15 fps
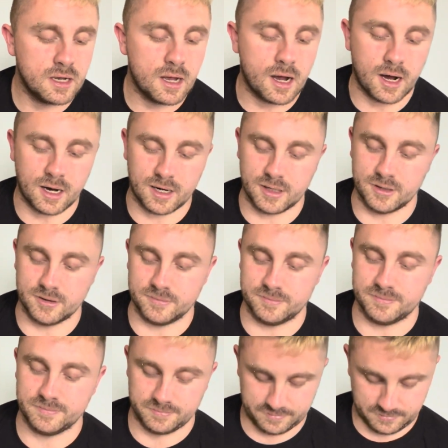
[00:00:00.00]

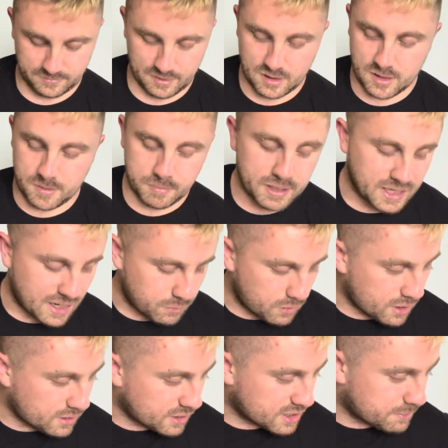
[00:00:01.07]
But yeah, what
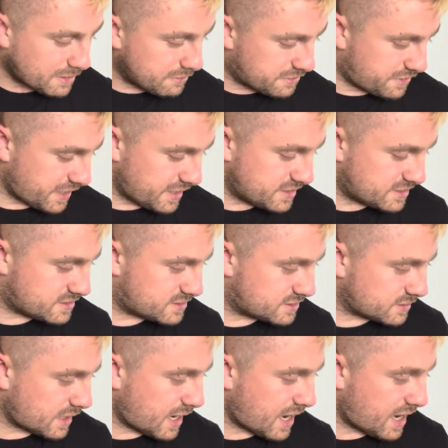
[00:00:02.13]
I like about this,
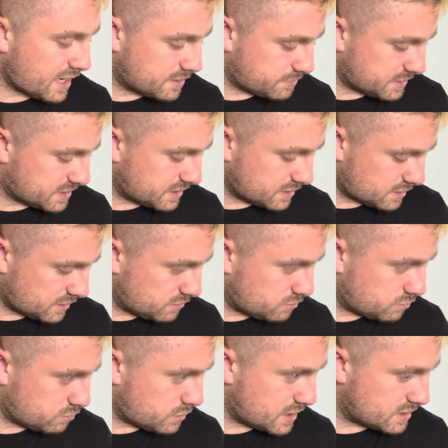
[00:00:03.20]
and particularly,
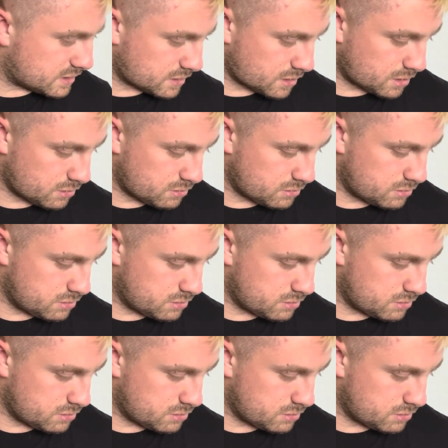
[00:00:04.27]
where did it go?